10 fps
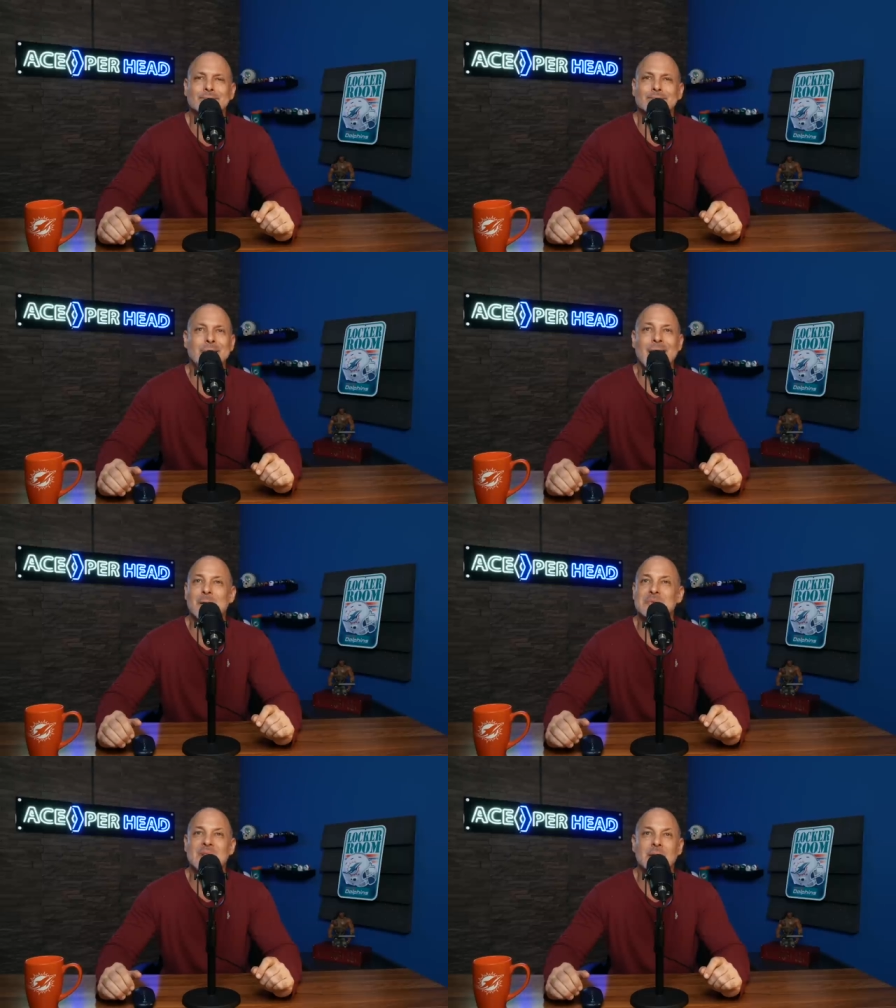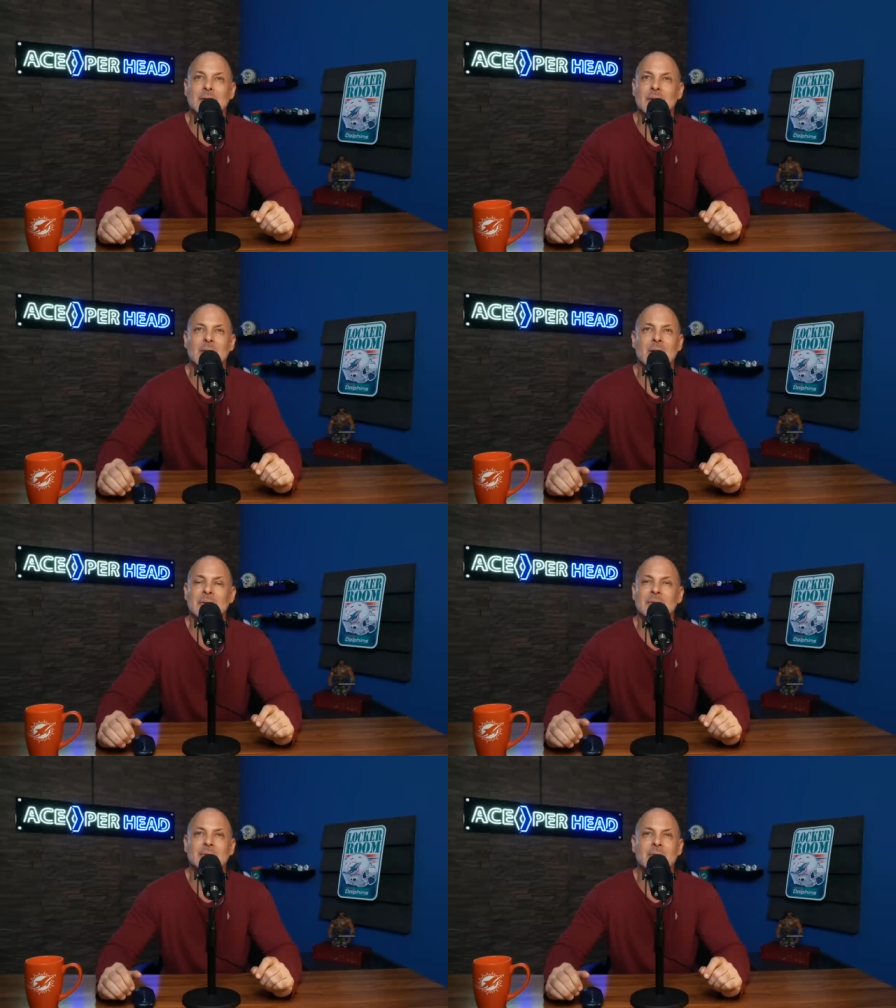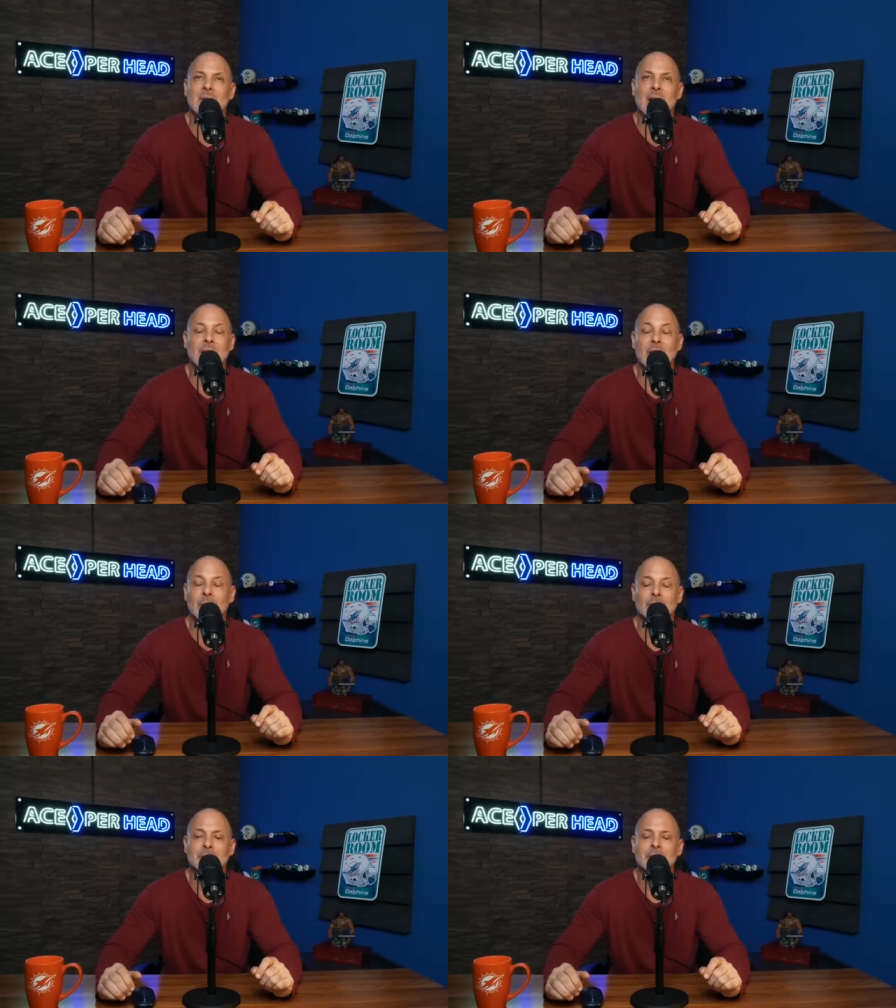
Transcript: backup center. I mean, I don't know.